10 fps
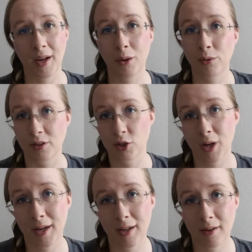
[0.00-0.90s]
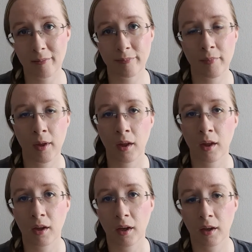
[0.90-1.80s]
I was in China,
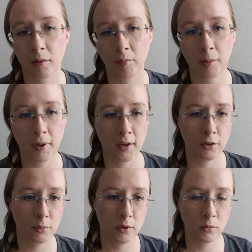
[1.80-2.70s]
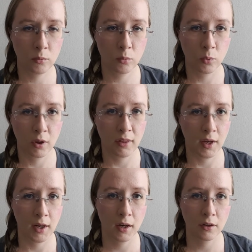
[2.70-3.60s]
me and my husband were
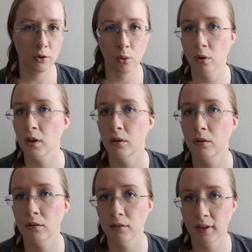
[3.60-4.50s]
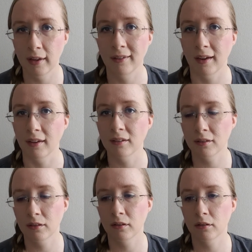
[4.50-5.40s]
there total 10
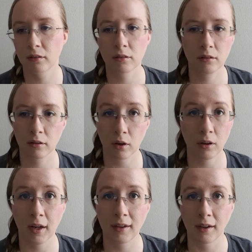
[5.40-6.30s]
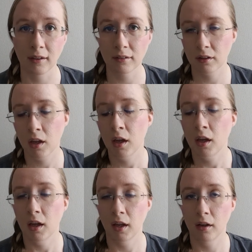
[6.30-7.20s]
days or 9 days.
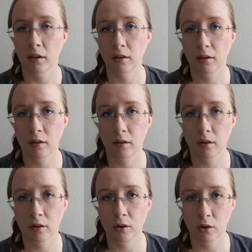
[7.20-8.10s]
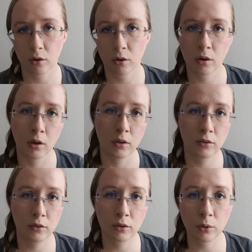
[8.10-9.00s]
And
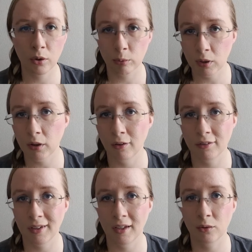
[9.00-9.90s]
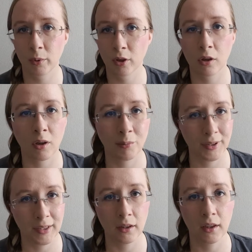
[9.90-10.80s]
two or three of those days, we were
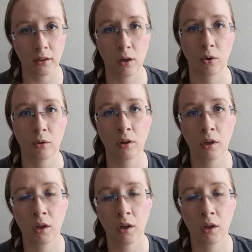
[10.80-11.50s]
completely alone.